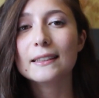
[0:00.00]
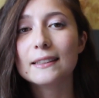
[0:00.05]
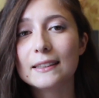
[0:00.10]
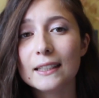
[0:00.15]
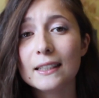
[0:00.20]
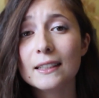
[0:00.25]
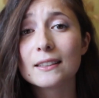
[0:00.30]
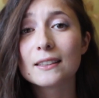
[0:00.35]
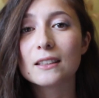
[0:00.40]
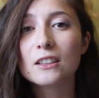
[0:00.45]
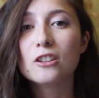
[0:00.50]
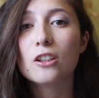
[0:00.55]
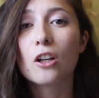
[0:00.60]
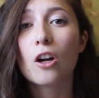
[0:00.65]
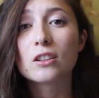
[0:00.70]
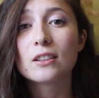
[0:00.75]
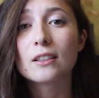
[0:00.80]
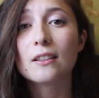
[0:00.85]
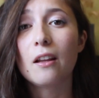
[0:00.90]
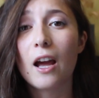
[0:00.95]
Since
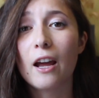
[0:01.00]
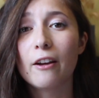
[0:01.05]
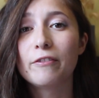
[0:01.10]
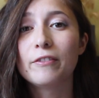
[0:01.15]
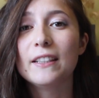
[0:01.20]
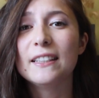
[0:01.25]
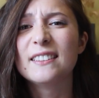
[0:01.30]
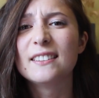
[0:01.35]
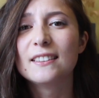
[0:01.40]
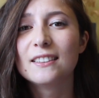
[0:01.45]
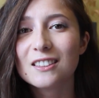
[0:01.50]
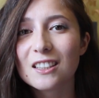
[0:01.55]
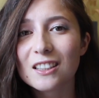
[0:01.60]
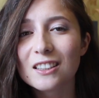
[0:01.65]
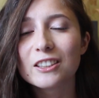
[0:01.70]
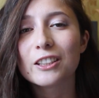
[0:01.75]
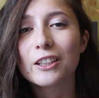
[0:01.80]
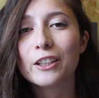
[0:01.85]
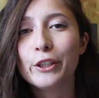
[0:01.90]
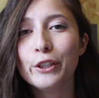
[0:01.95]
NOS Alive is
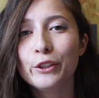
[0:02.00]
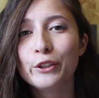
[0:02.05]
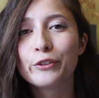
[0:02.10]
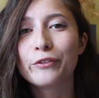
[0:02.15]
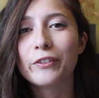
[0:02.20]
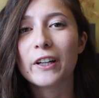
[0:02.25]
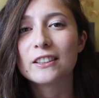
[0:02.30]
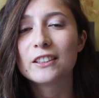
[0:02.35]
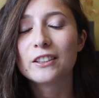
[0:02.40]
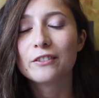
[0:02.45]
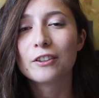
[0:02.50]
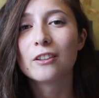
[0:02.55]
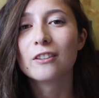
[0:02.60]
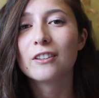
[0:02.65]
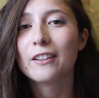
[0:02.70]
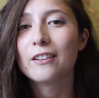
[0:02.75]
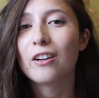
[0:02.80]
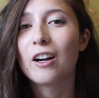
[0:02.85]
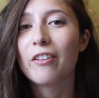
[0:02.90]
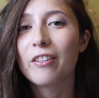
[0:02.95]
such a huge
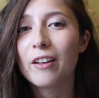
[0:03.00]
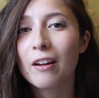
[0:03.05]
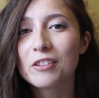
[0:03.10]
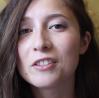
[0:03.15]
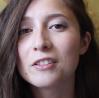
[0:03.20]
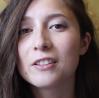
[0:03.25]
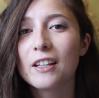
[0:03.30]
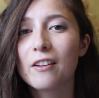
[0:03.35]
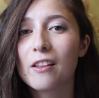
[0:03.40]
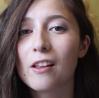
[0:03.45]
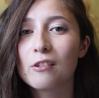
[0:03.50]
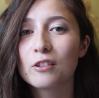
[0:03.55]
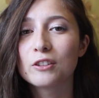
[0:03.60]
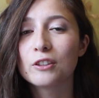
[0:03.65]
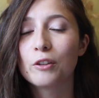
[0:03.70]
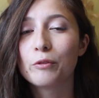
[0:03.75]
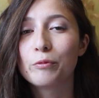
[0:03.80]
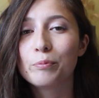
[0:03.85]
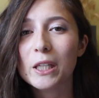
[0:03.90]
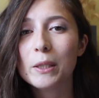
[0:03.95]
festival, there are thousands and
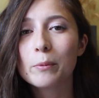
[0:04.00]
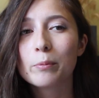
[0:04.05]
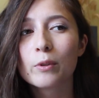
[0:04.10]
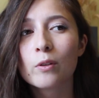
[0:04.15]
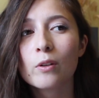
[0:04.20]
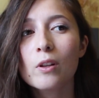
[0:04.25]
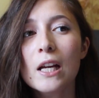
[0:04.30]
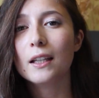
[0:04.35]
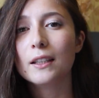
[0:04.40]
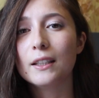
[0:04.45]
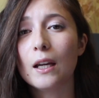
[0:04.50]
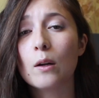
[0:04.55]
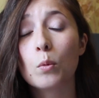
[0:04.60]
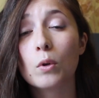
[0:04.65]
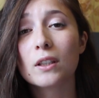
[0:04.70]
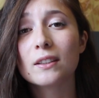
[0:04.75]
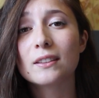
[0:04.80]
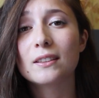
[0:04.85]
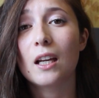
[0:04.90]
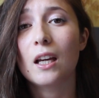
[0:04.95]
thousands of people, there
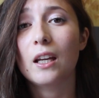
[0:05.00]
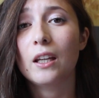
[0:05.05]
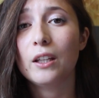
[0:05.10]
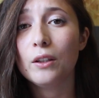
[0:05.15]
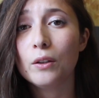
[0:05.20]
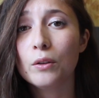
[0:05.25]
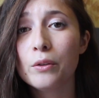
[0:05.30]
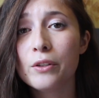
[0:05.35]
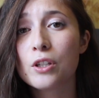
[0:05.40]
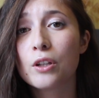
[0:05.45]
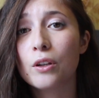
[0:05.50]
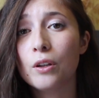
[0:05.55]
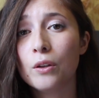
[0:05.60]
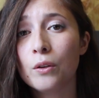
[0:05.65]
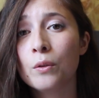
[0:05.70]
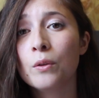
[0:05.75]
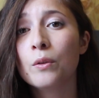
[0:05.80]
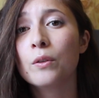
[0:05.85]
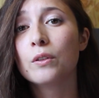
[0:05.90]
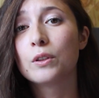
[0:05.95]
was a huge
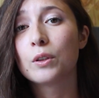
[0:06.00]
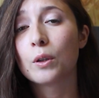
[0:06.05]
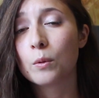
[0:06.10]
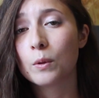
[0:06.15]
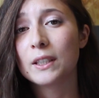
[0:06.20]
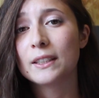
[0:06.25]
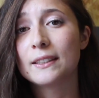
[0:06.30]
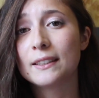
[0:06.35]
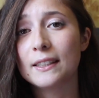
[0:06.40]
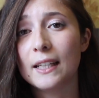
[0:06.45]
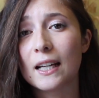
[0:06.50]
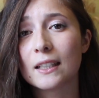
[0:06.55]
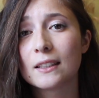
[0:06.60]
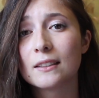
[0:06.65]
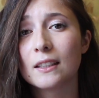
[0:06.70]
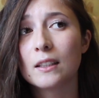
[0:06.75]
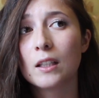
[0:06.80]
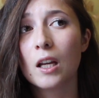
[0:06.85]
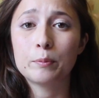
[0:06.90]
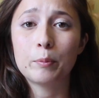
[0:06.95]
queue towards the
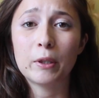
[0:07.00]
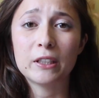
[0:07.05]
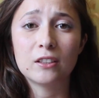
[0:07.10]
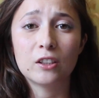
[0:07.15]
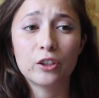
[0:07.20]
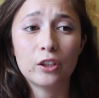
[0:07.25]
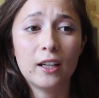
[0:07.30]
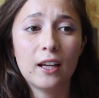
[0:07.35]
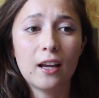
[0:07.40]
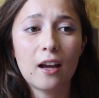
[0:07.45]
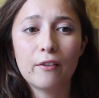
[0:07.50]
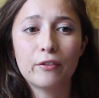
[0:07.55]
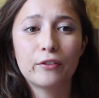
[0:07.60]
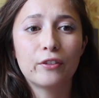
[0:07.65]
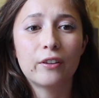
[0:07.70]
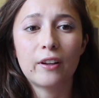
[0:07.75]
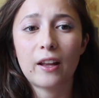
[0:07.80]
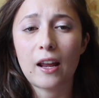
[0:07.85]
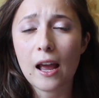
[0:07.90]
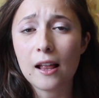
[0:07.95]
exit, especially
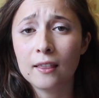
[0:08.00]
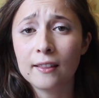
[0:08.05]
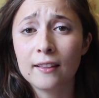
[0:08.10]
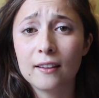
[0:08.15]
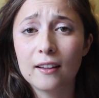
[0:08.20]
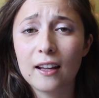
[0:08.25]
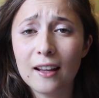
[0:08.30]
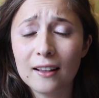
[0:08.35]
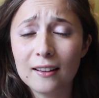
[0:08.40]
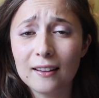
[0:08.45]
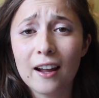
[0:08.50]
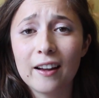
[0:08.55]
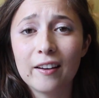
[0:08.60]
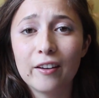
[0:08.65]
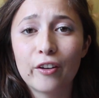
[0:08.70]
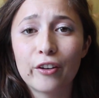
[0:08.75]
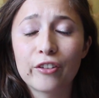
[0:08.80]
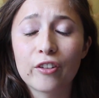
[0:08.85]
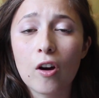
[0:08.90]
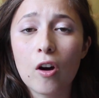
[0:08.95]
after the
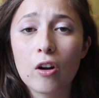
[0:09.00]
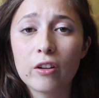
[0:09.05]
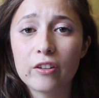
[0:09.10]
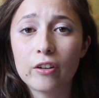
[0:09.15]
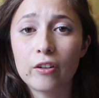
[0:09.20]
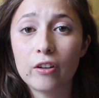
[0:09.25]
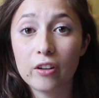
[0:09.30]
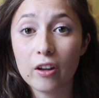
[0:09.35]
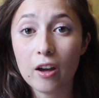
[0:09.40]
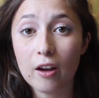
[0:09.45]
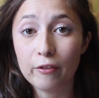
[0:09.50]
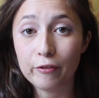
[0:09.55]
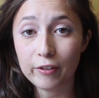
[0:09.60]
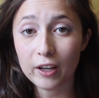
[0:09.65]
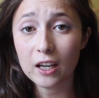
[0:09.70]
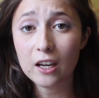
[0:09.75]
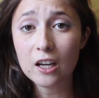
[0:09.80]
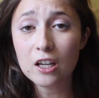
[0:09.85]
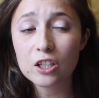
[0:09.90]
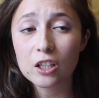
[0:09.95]
headliners concert are
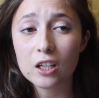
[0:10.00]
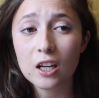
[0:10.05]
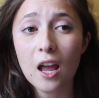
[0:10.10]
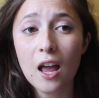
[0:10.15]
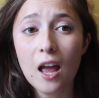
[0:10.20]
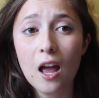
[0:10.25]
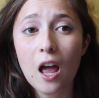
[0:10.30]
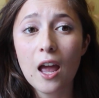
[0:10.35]
finished.